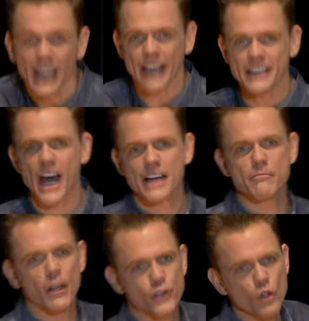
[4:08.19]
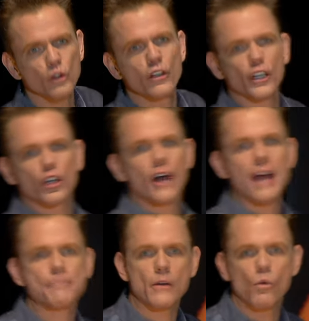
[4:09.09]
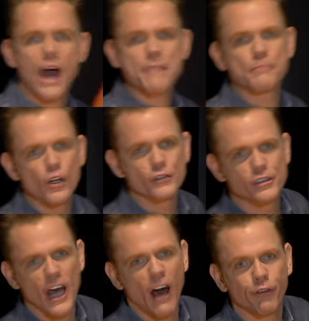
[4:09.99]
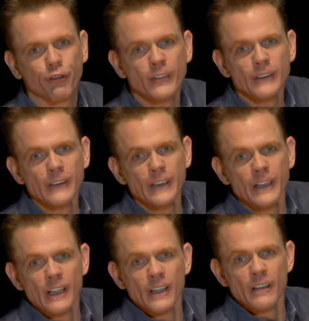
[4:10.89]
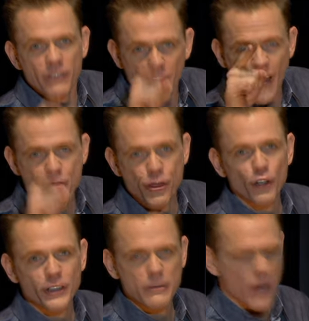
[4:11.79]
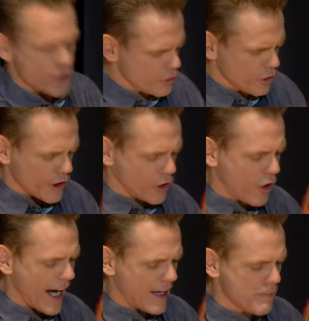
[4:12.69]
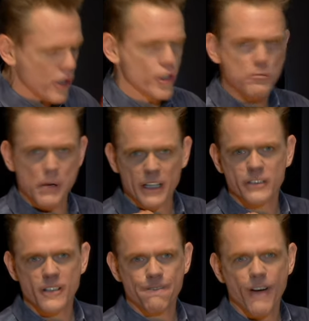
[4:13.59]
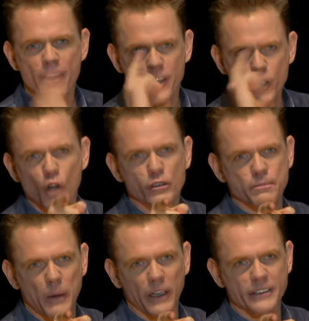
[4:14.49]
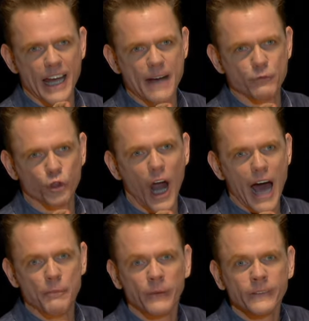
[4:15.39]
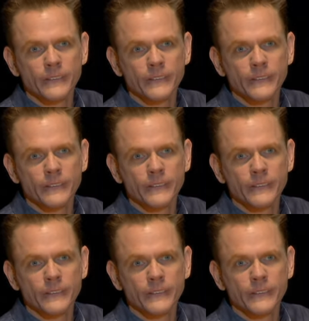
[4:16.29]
At 9 months, you learn to crap and wipe yourself. At 13 months, you learn to crack a beer and you bring it to your father and you don't spill a damn drop.